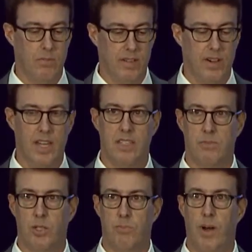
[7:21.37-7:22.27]
one of Honda's
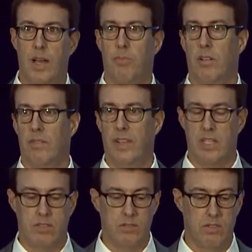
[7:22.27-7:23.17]
most popular
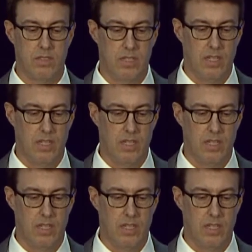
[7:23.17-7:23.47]
vehicles,